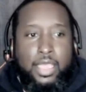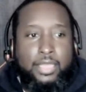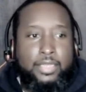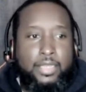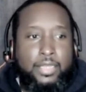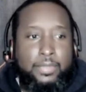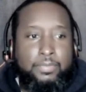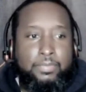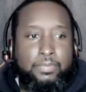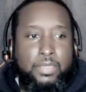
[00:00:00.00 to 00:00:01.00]
And uh,
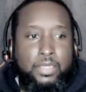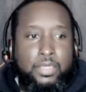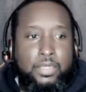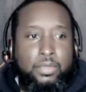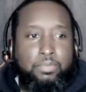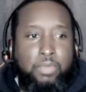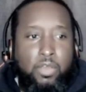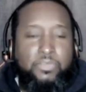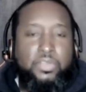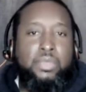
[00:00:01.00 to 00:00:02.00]

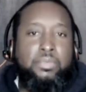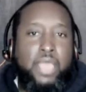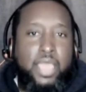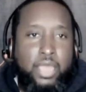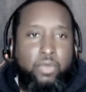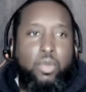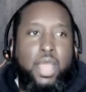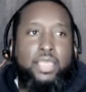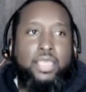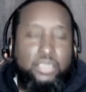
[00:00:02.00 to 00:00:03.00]
both of them had
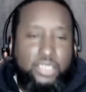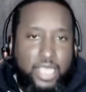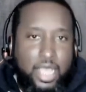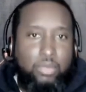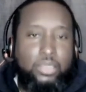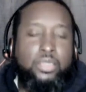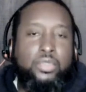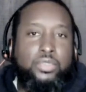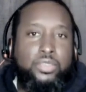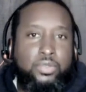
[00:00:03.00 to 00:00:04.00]
rocky
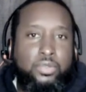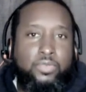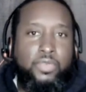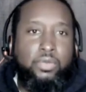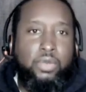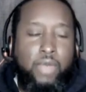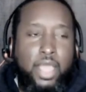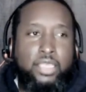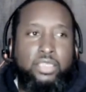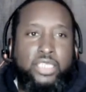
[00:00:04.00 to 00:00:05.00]
childhoods, very
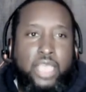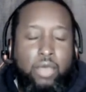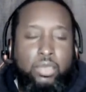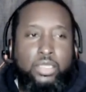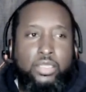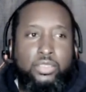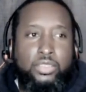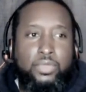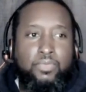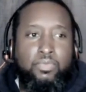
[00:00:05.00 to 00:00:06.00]
rocky
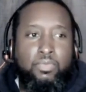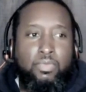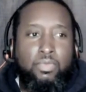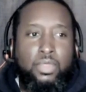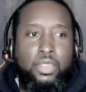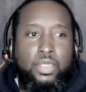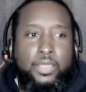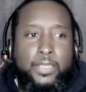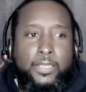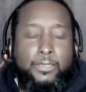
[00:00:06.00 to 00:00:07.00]
childhoods.
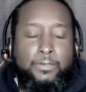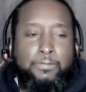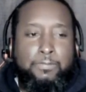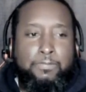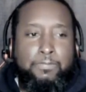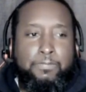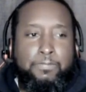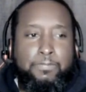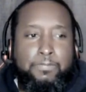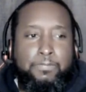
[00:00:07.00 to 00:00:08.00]
Um,
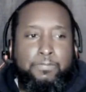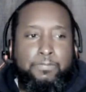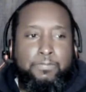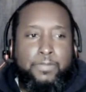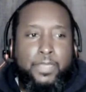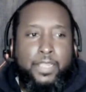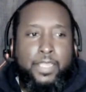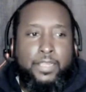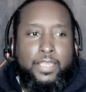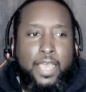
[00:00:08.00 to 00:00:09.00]
and,
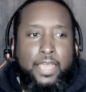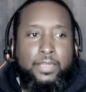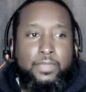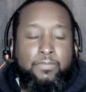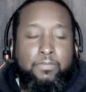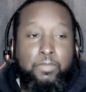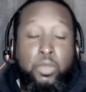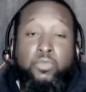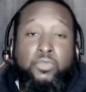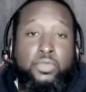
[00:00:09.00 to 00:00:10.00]
and kind of
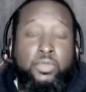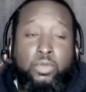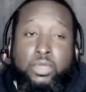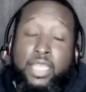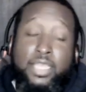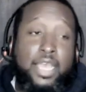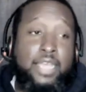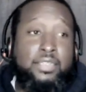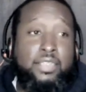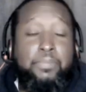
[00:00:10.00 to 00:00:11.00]
both, well, not
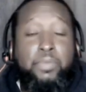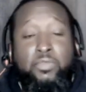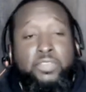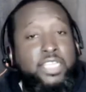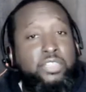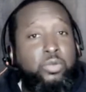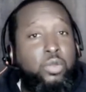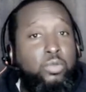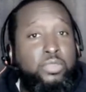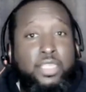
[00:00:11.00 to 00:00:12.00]
kind of, they both did
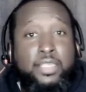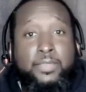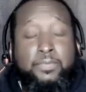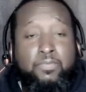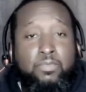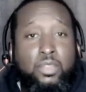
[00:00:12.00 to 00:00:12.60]
their own thing